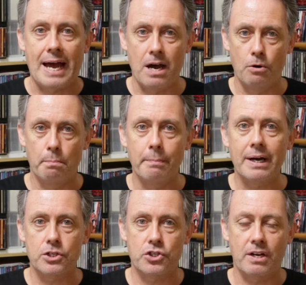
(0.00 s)
How
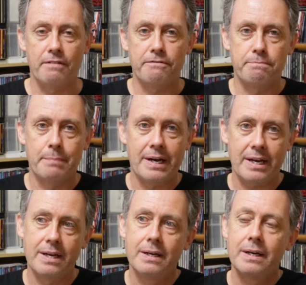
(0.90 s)
much of
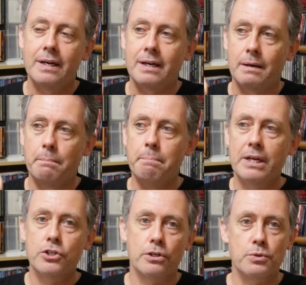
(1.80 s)
my
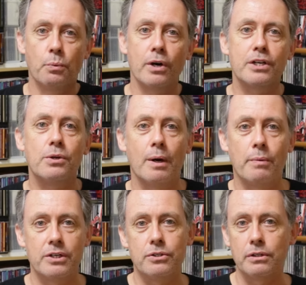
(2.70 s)
mentor's work do I
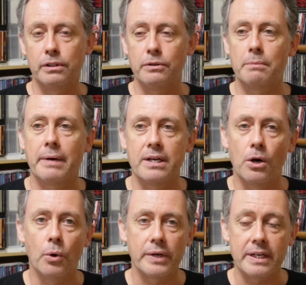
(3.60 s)
want to include in my own?